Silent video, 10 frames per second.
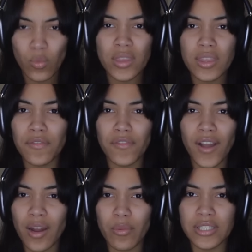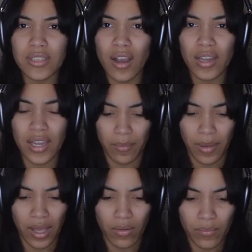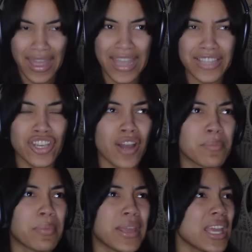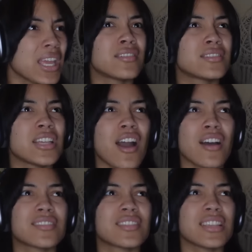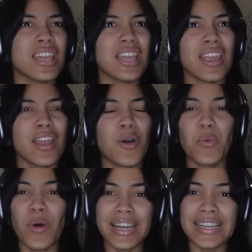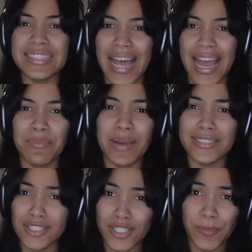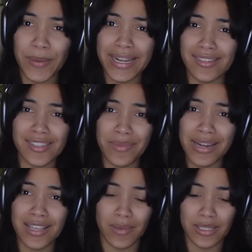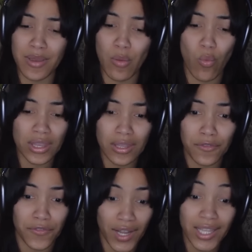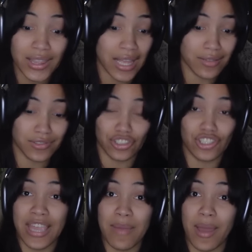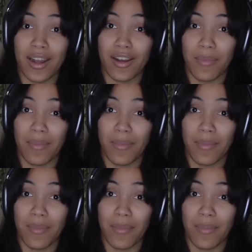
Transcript: What the fuck are we talking about? H on B? T on C? What is that? Am I stupid? Can somebody explain to me what the fuck that just came out of her